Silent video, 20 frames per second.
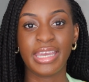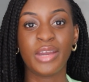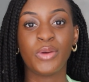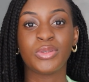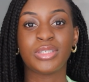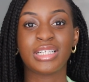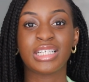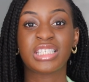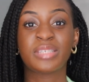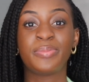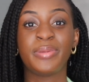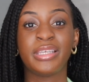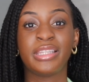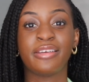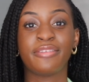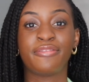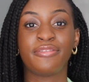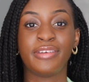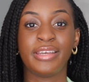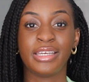It would just be the
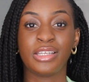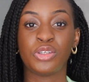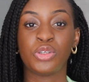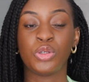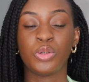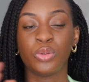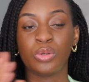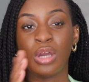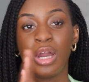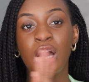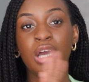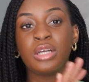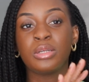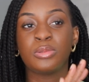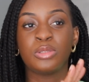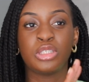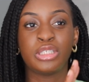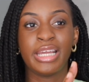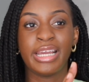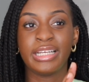fee to
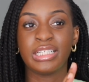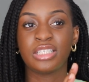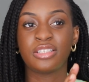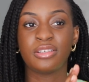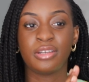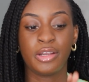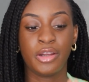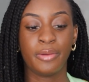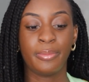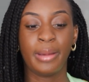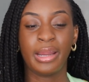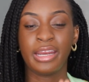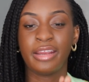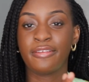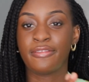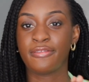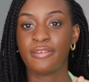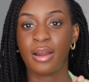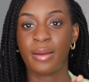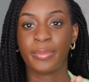change your money
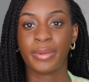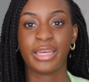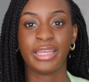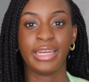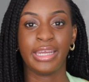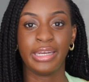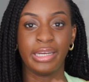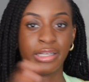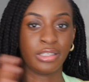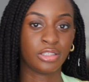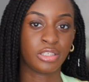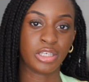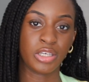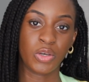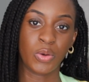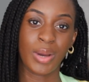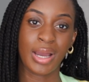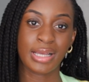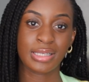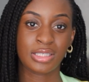from Canadian to
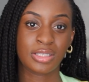US.